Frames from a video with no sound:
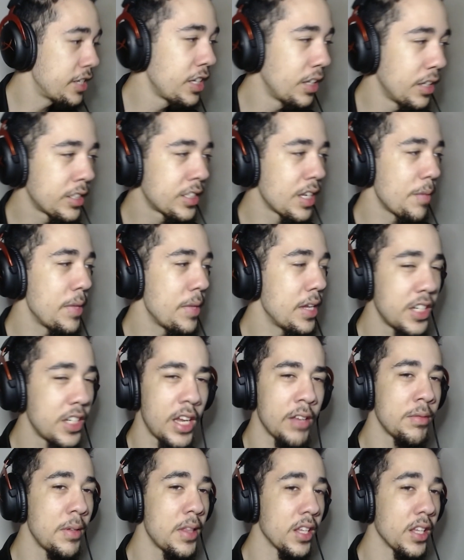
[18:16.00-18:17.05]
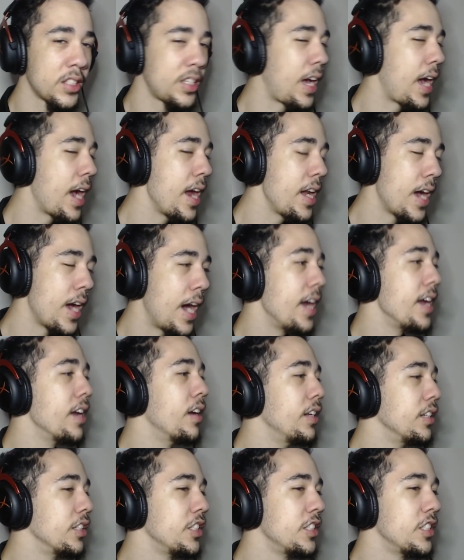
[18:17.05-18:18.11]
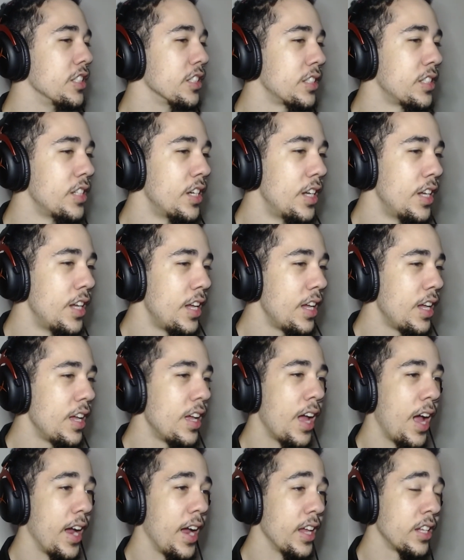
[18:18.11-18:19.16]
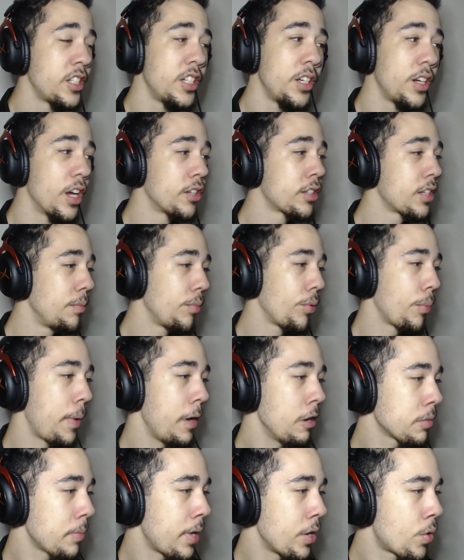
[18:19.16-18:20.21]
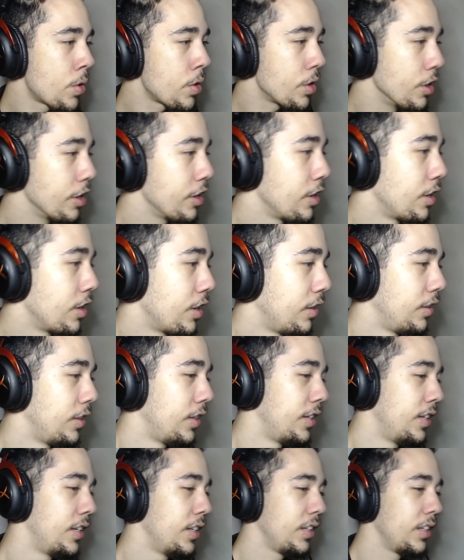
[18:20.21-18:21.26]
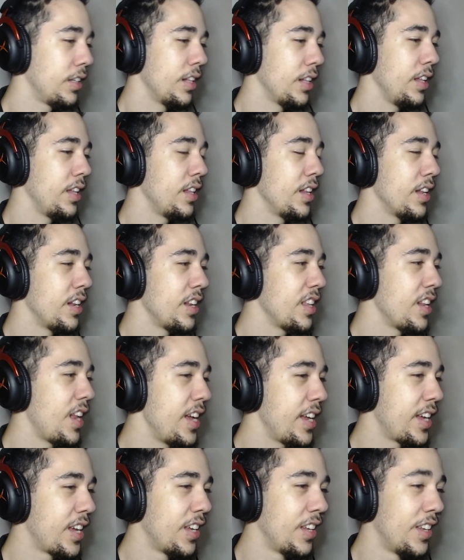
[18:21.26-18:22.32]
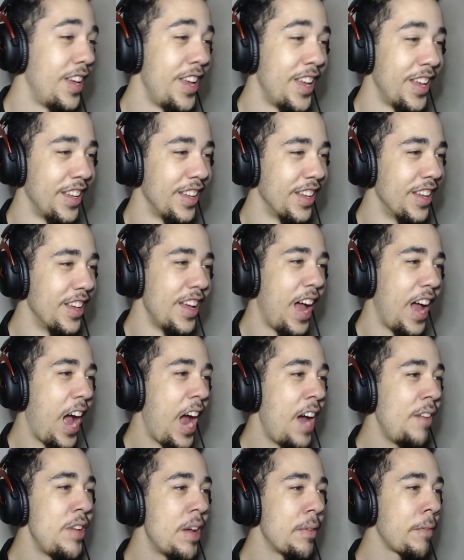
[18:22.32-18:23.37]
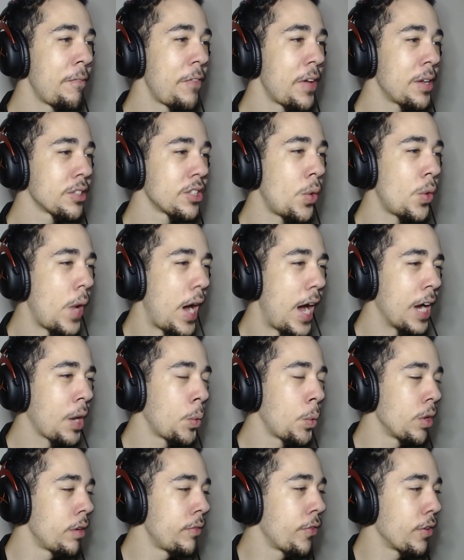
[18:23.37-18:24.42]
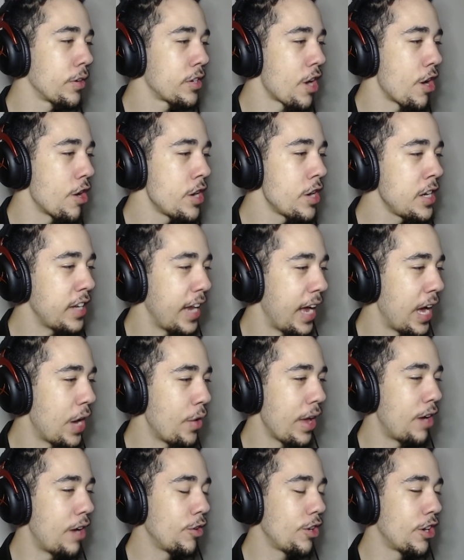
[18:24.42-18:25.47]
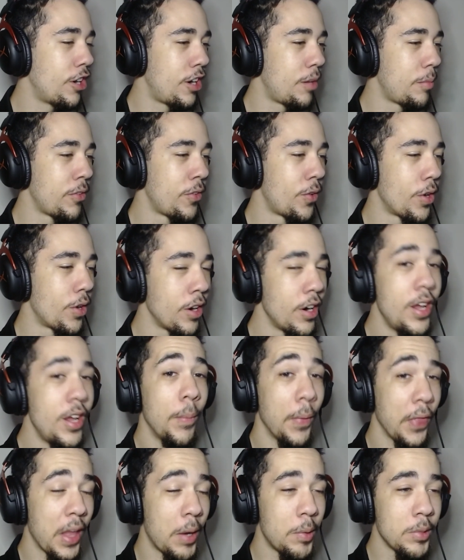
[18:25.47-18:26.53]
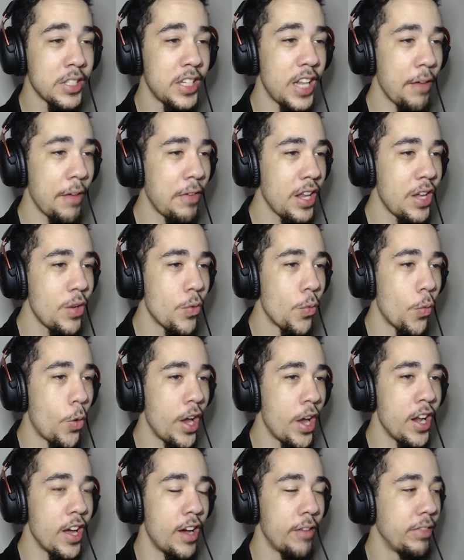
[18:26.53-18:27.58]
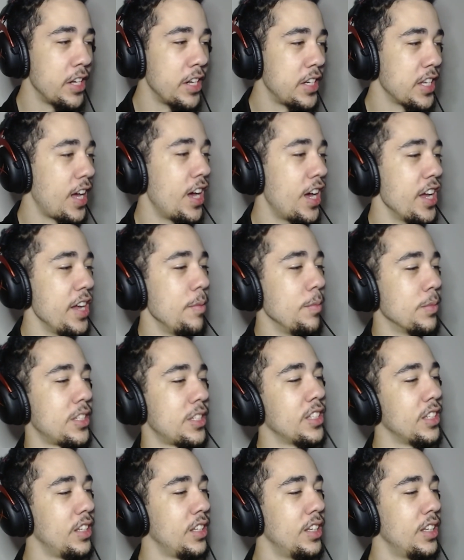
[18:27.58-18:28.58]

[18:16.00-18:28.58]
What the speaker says: she looks at me, she gives me the side eye, and I guess she goes and prepares my order. And like, I've never felt so awkward for turning down alcohol before, but that was definitely one of the times.